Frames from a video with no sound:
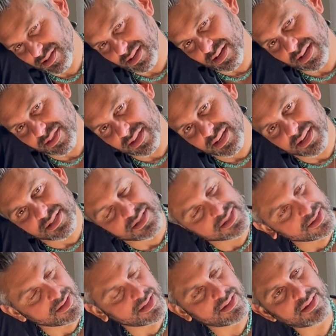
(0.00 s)
think it's
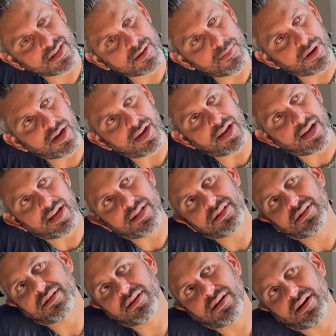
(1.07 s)
the Gemara
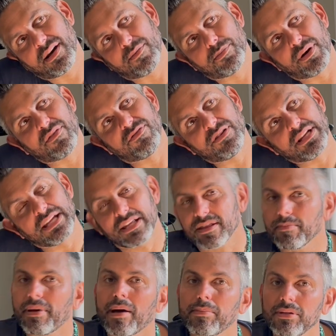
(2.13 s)
Habavli, the
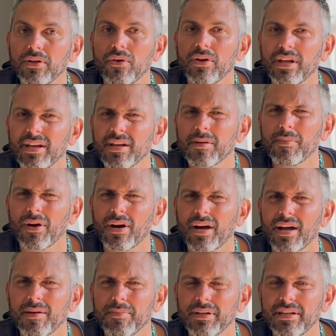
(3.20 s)
Babylonian Gemara,
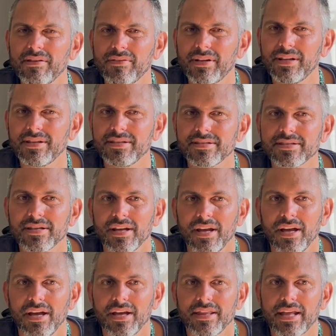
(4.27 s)
I believe it is,
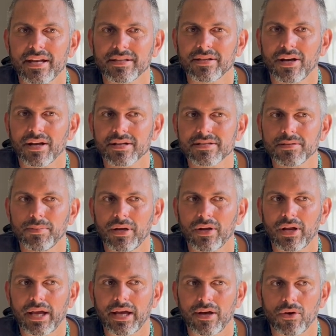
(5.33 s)
that it talks about
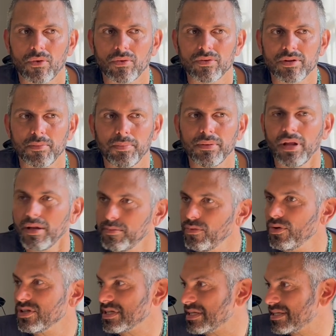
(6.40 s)
how the blood
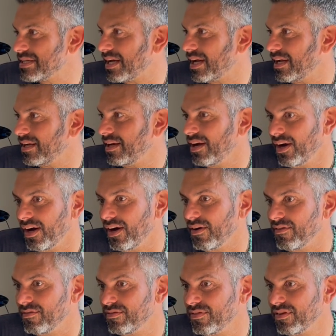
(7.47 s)
moon is a sign
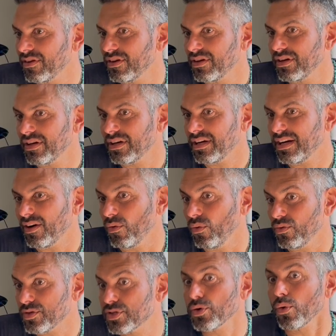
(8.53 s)
of
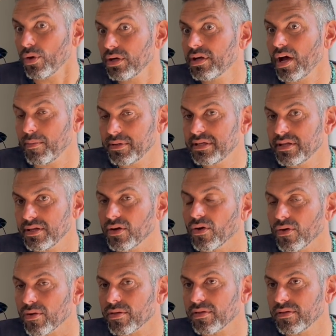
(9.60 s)
sword coming to the earth.